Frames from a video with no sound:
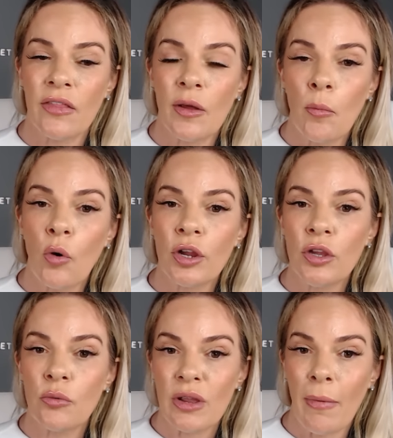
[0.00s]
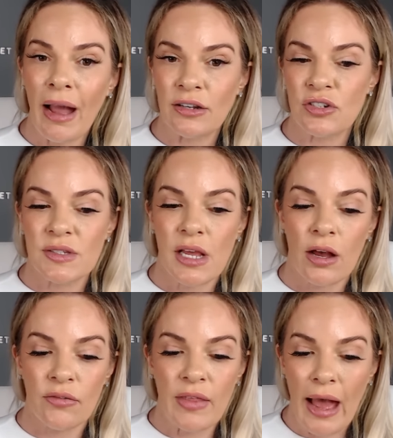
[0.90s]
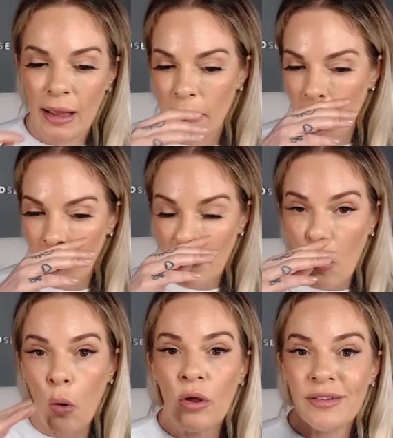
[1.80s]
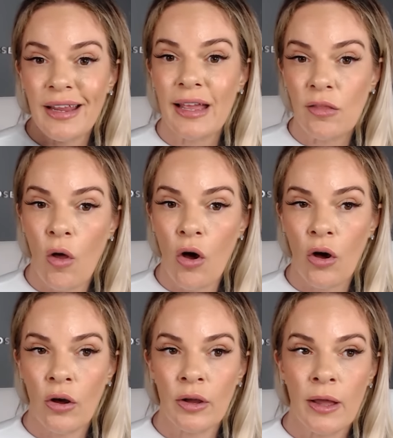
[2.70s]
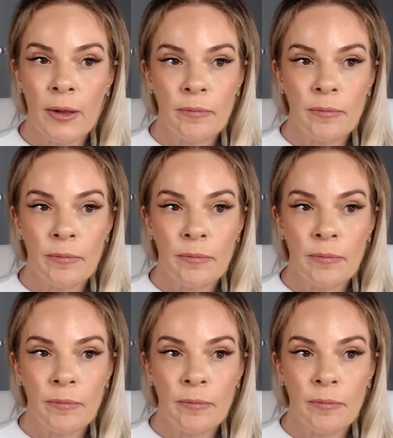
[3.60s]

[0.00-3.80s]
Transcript: And the more you remind yourself that all day long,